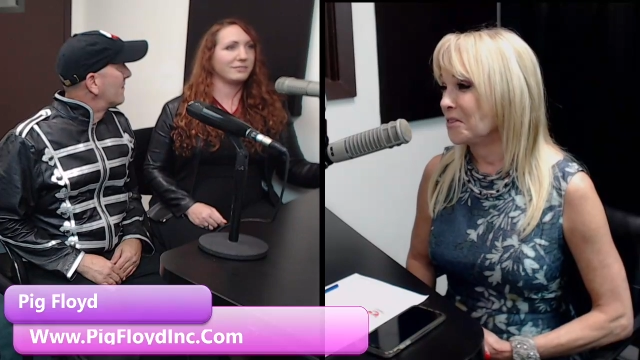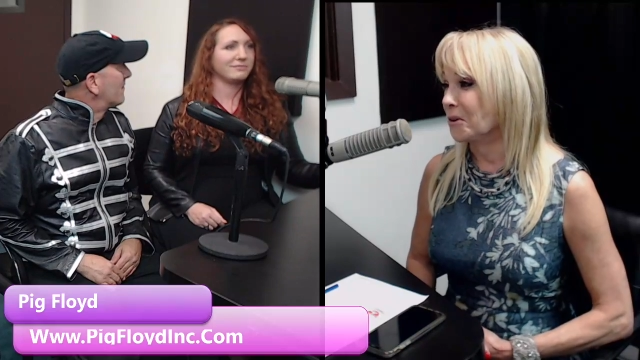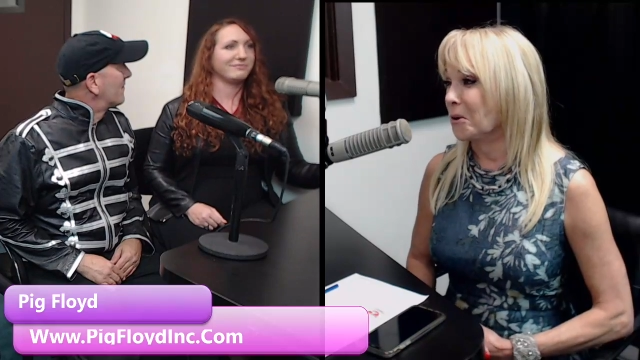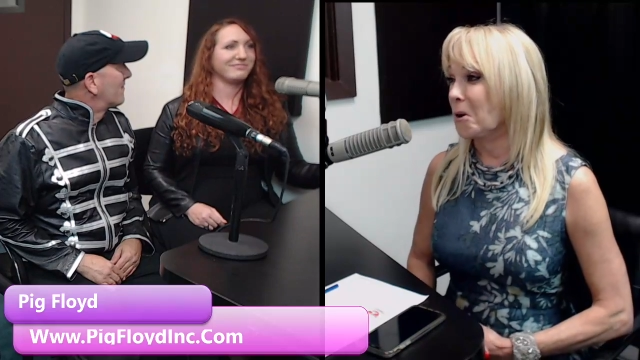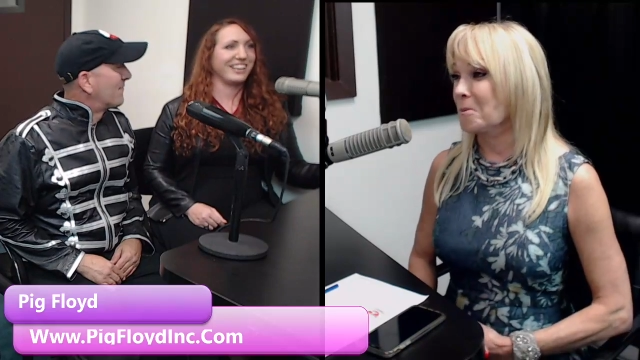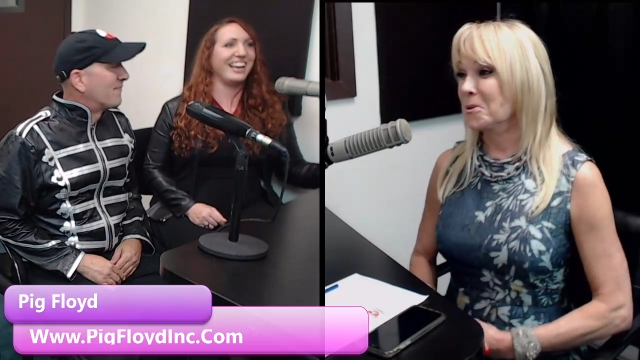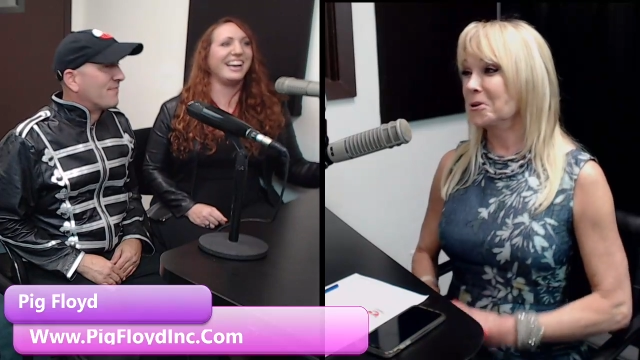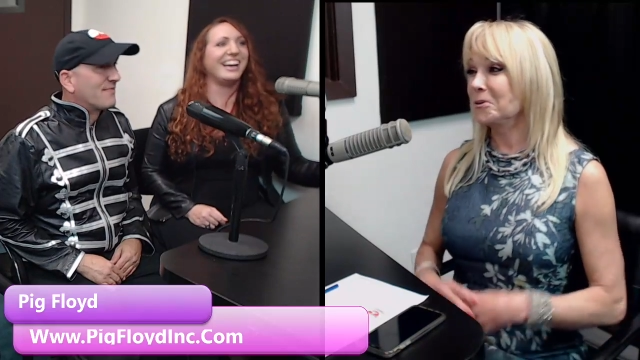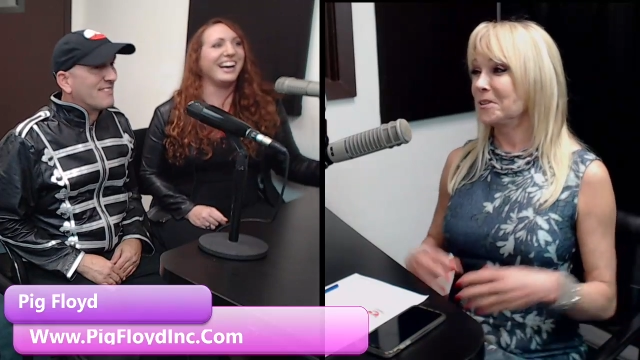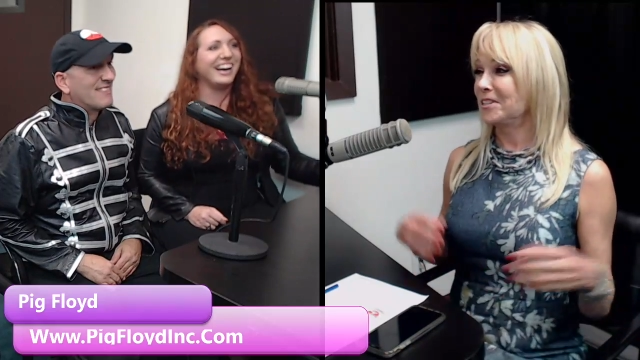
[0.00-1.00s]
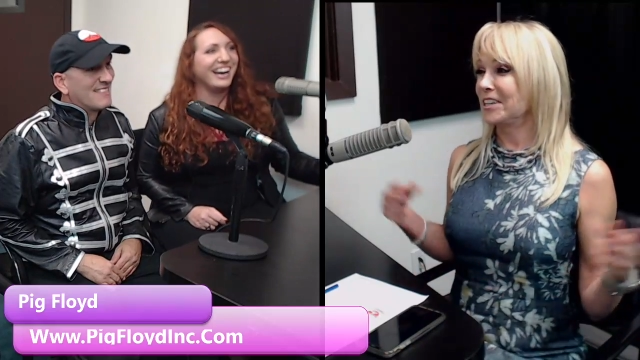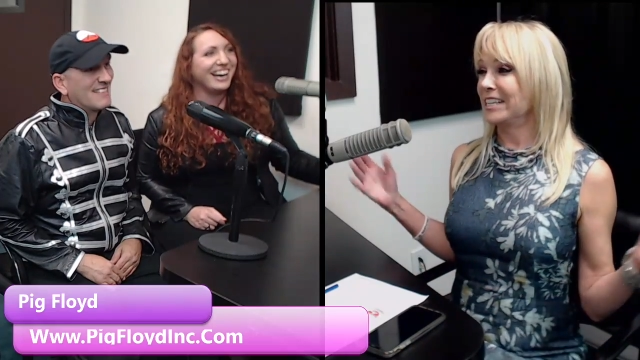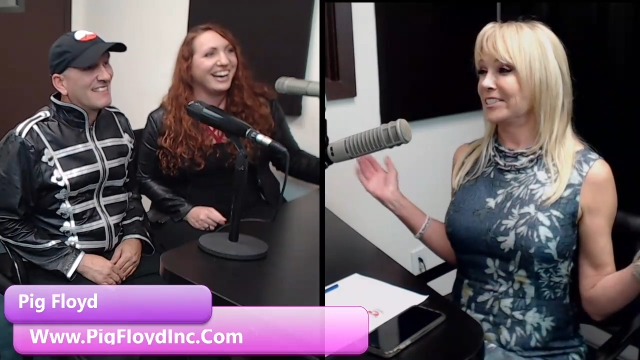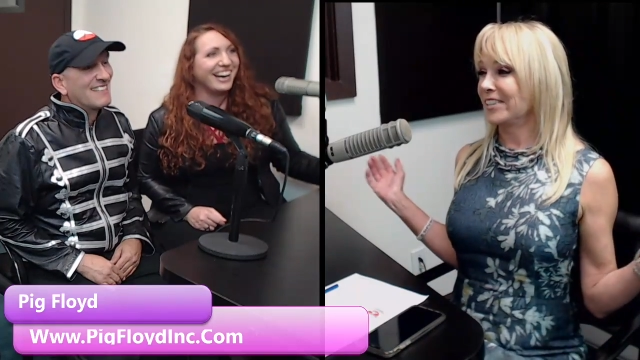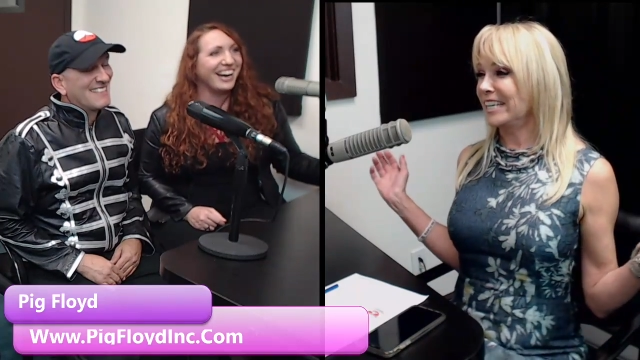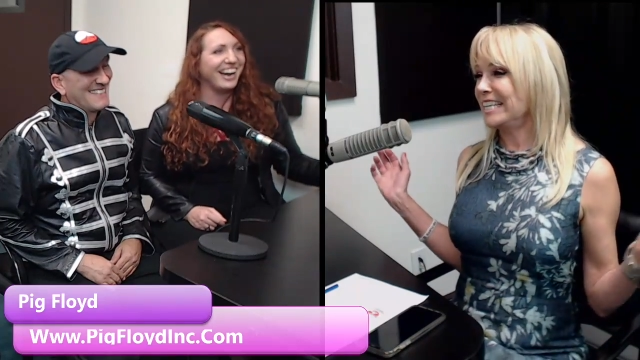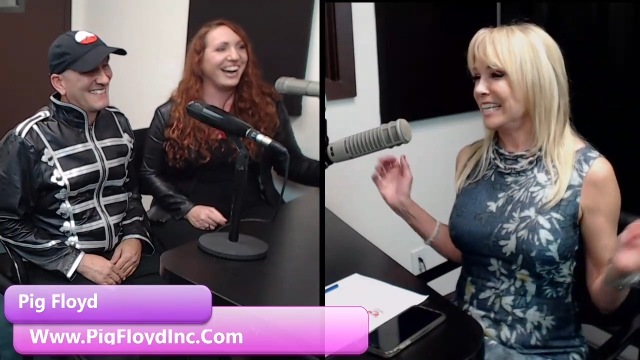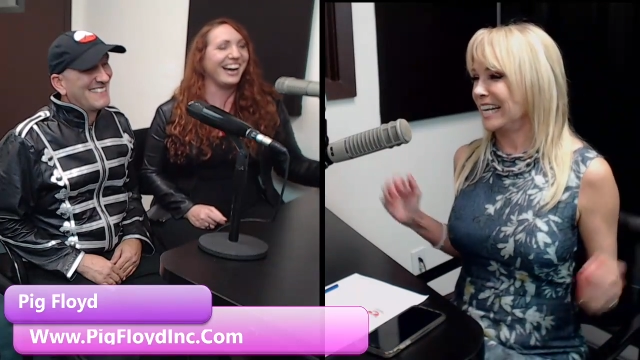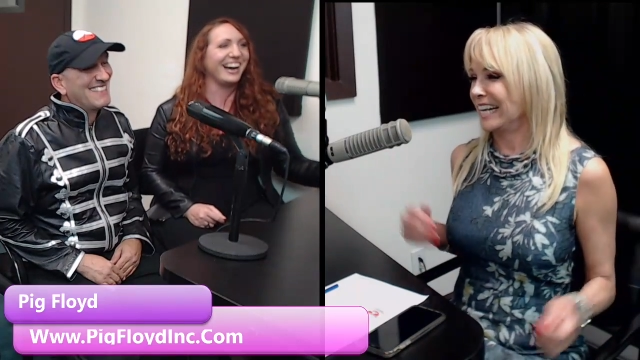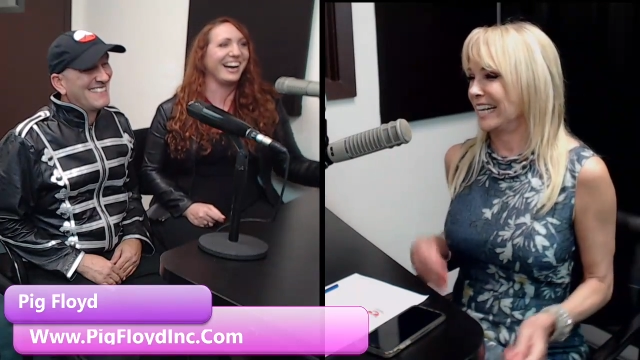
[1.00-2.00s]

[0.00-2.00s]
Speaker 1: Their whole mood would change, right?